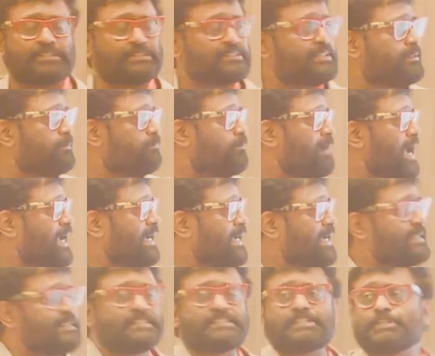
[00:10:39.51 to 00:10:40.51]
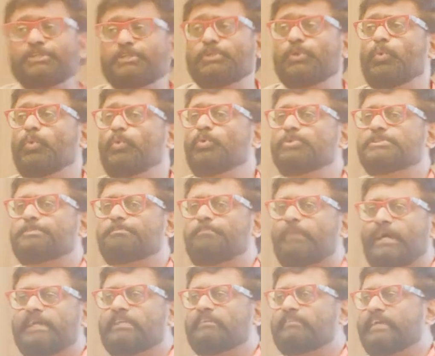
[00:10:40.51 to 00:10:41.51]
because on the back end there's a huge
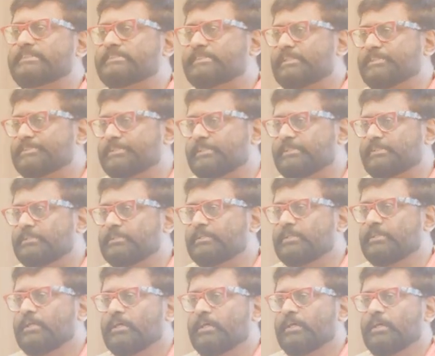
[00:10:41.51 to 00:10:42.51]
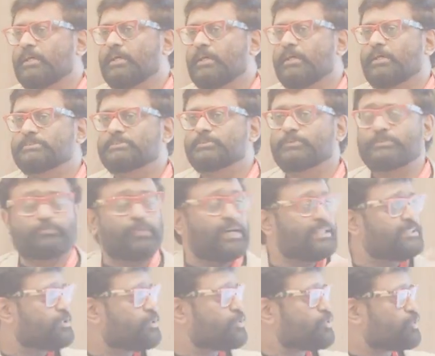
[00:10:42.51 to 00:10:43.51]
pile of Excel sheet. So
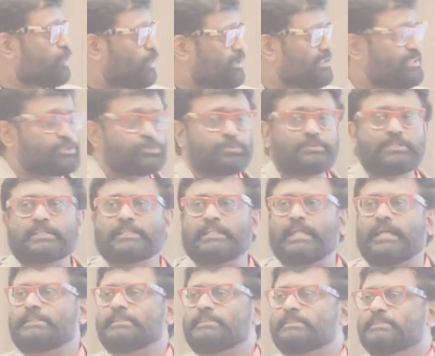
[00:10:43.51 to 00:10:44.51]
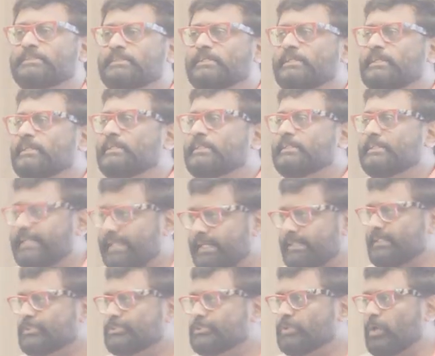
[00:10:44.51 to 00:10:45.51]
once you show this to the client, they
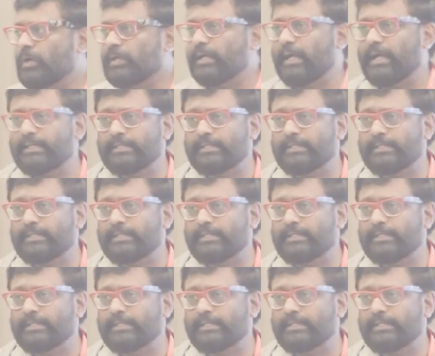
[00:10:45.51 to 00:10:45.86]
get a shock,